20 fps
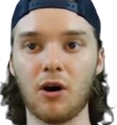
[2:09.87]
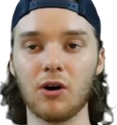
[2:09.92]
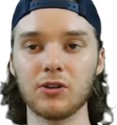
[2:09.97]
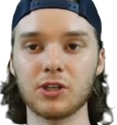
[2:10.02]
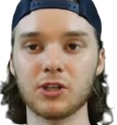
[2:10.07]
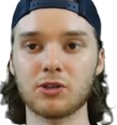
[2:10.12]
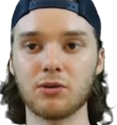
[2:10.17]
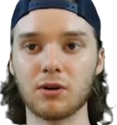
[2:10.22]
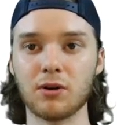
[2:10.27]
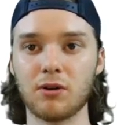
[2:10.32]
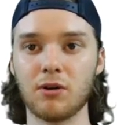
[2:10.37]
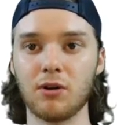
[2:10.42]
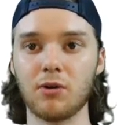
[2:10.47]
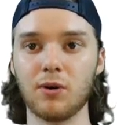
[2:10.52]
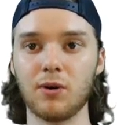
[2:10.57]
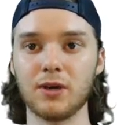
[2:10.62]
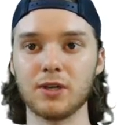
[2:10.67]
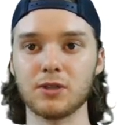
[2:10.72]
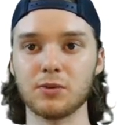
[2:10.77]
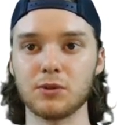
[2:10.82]
all the shortcode
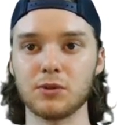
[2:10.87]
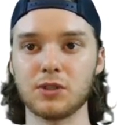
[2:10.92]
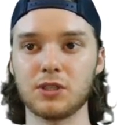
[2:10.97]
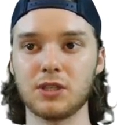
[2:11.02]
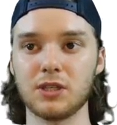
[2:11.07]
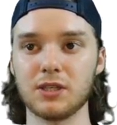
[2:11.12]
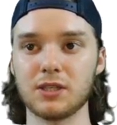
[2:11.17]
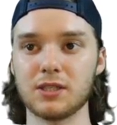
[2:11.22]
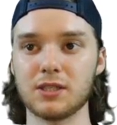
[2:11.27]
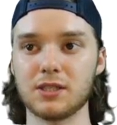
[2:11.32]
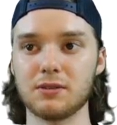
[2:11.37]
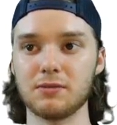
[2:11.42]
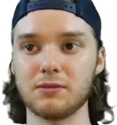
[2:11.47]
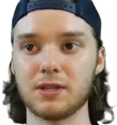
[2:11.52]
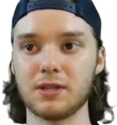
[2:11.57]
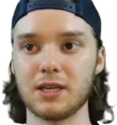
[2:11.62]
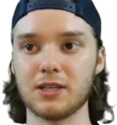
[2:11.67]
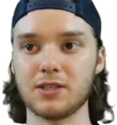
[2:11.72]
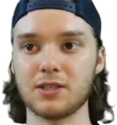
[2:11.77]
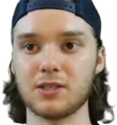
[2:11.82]
was just
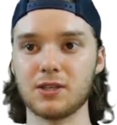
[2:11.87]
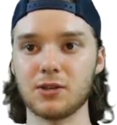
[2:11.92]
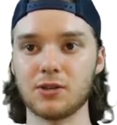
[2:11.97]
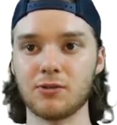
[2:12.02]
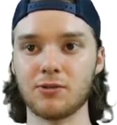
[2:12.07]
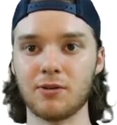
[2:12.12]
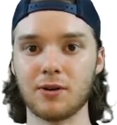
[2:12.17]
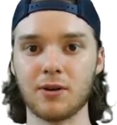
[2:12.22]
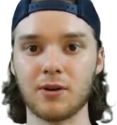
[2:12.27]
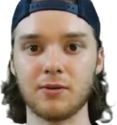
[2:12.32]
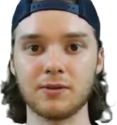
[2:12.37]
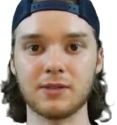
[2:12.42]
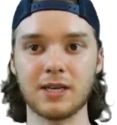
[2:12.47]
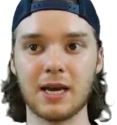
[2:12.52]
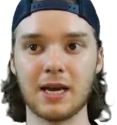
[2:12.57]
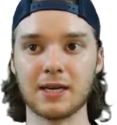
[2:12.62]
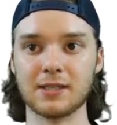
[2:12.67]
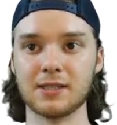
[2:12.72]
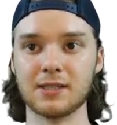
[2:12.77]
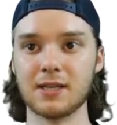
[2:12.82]
this shortcode
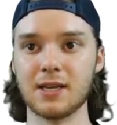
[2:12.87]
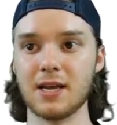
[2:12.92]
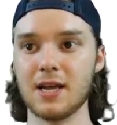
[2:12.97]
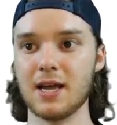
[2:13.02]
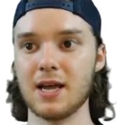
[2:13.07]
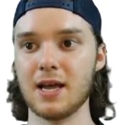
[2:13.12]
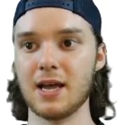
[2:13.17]
text,